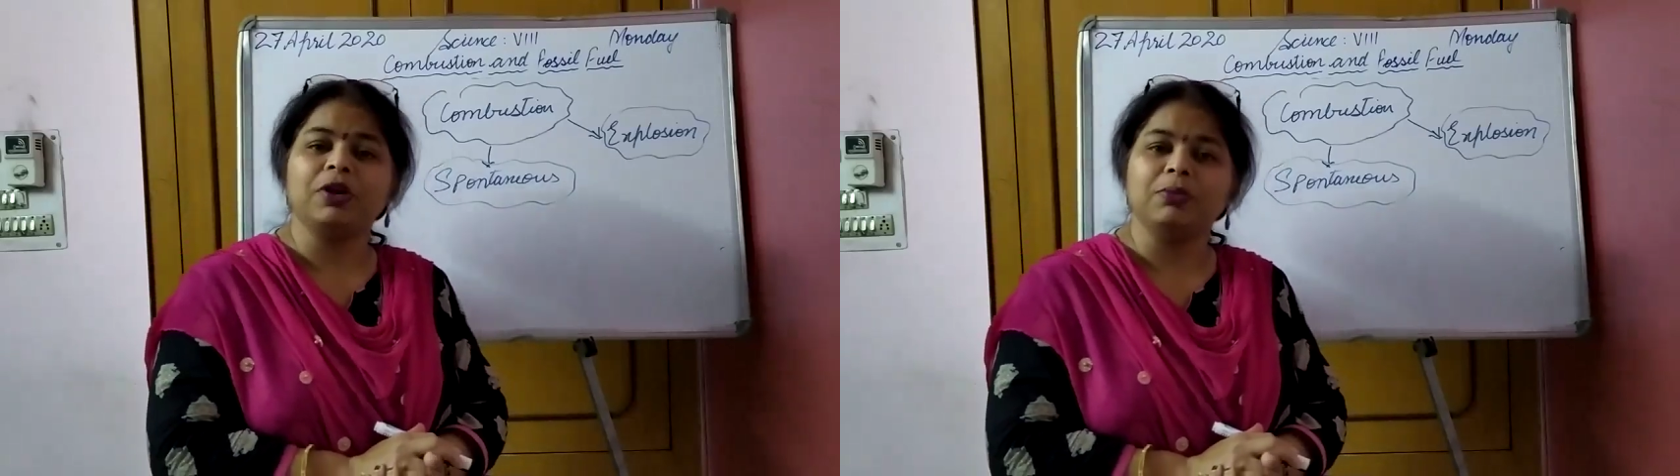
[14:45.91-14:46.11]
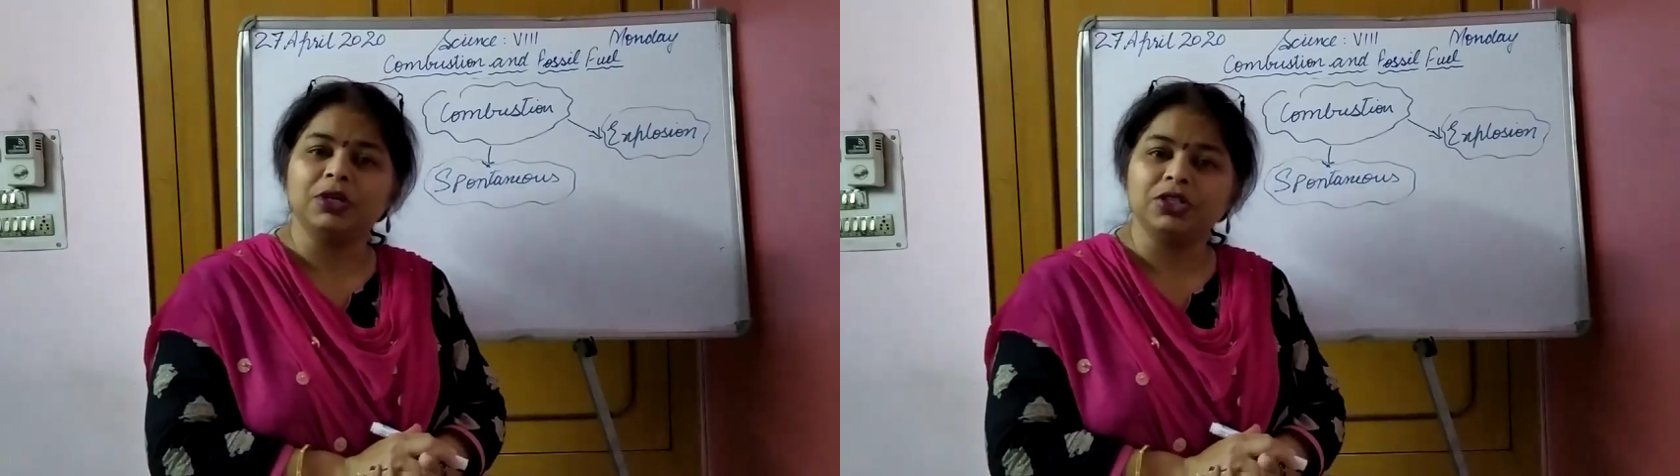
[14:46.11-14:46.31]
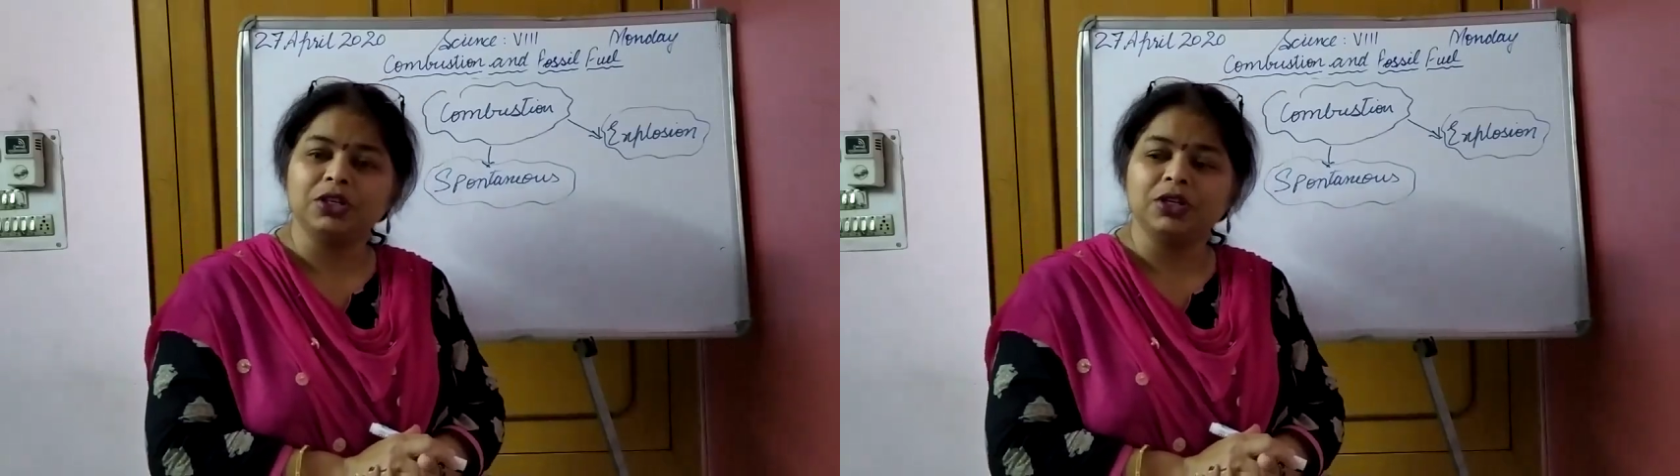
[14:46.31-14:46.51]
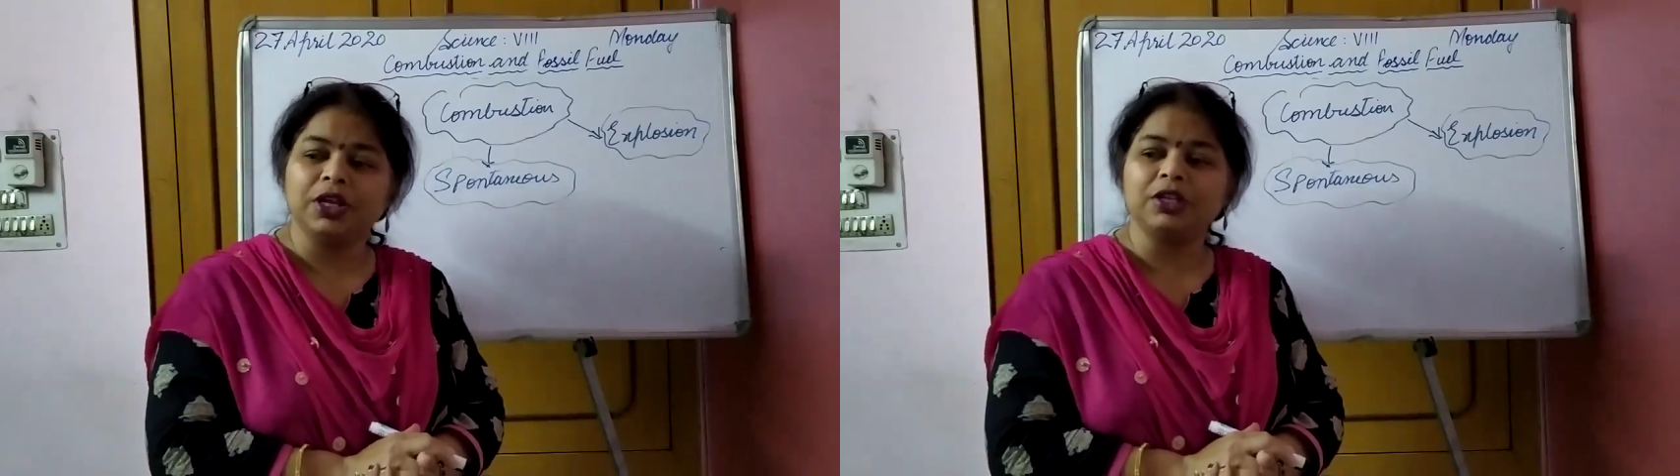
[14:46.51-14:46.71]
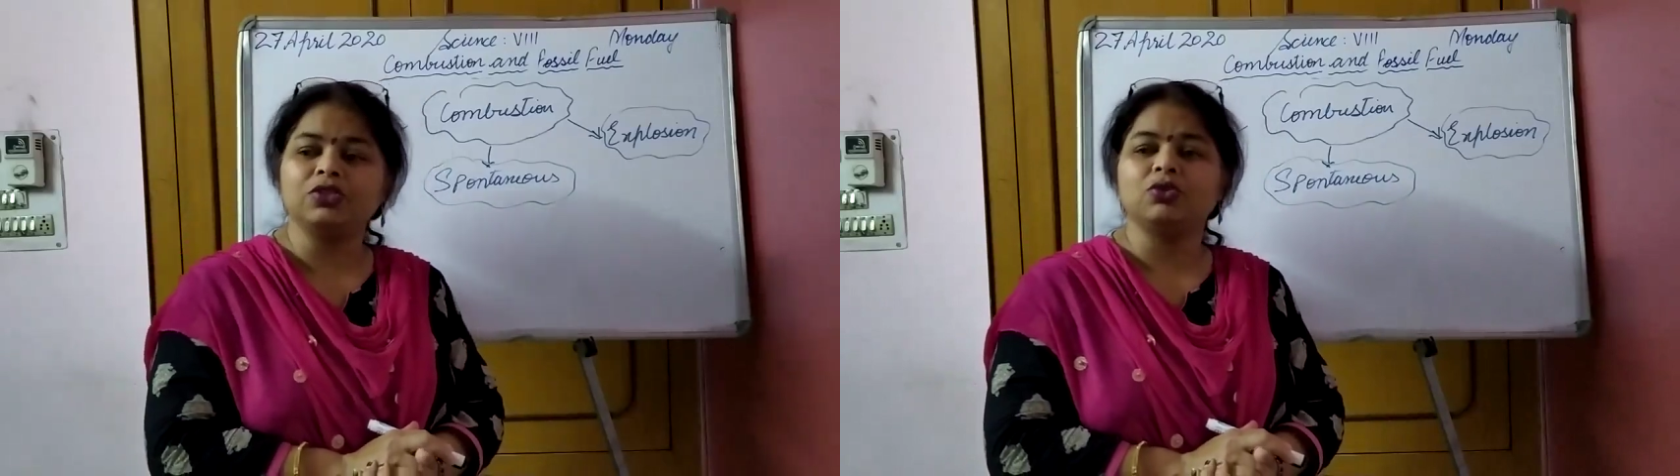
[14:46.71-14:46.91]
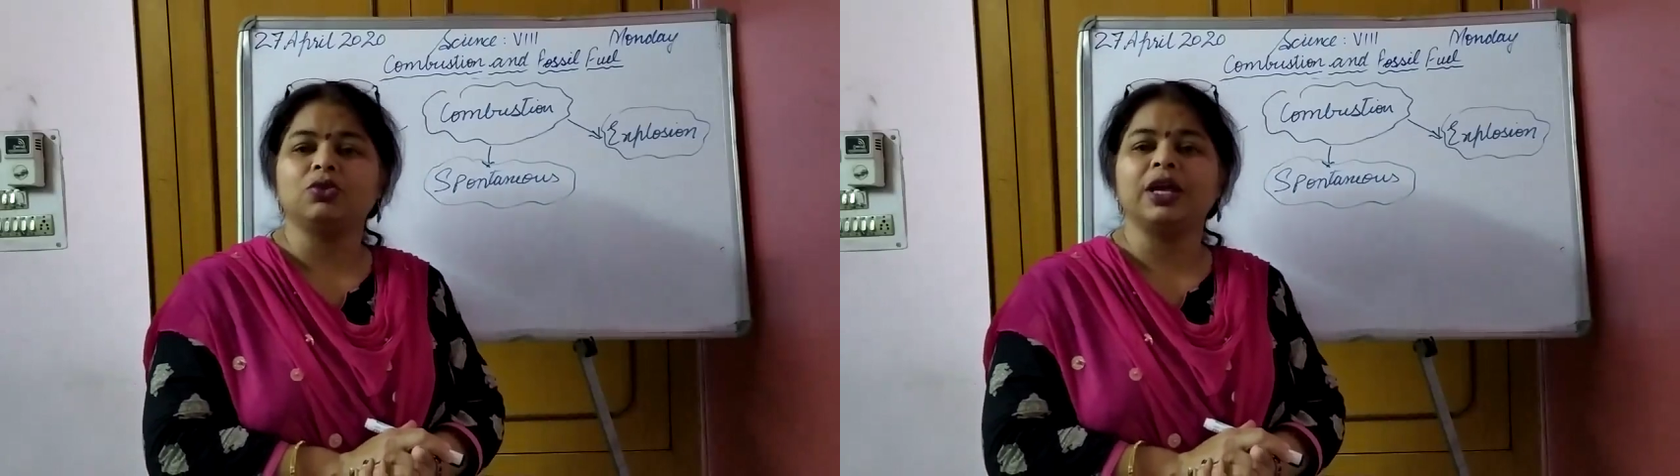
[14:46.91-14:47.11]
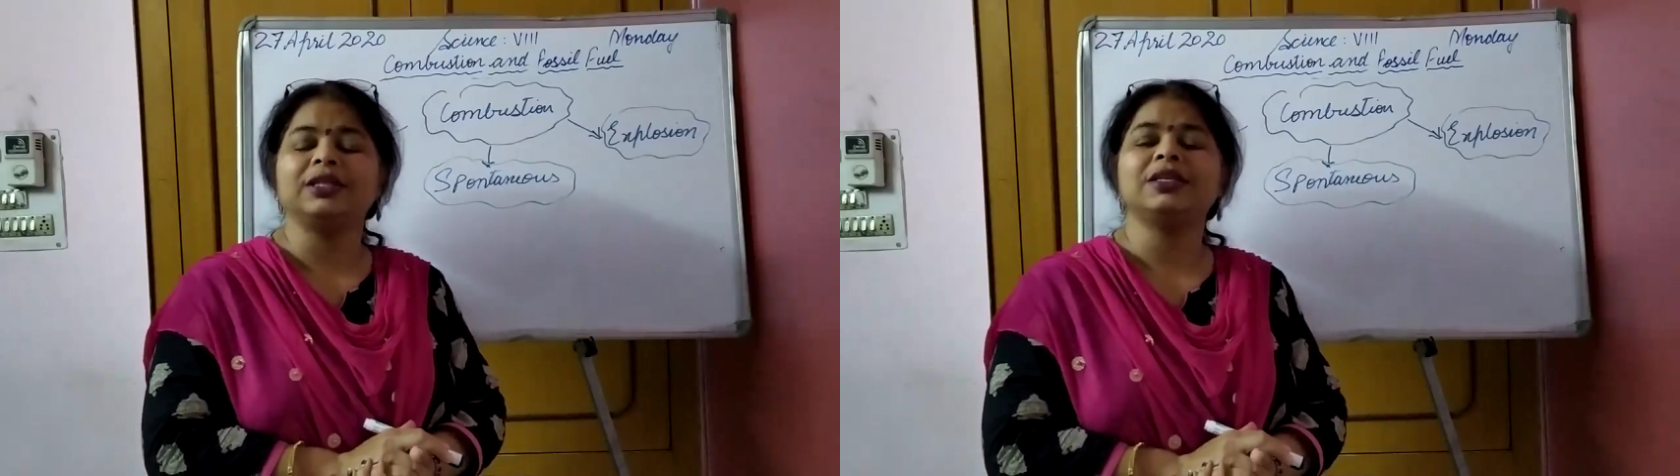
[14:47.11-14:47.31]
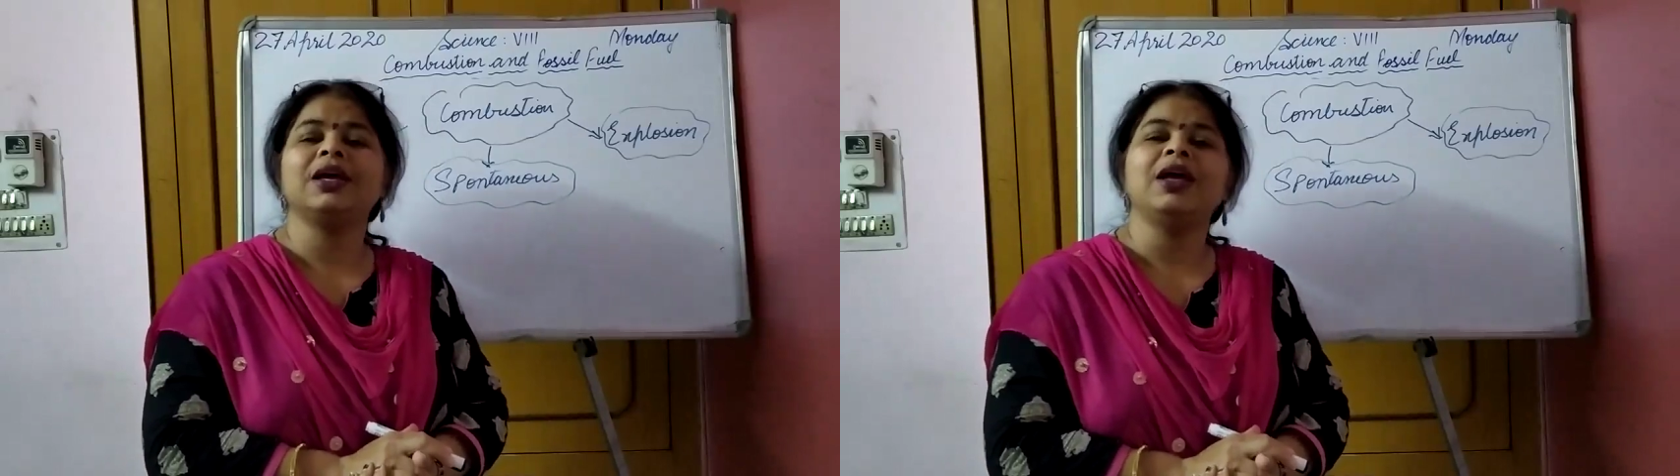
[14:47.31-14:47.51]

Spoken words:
combustion is known as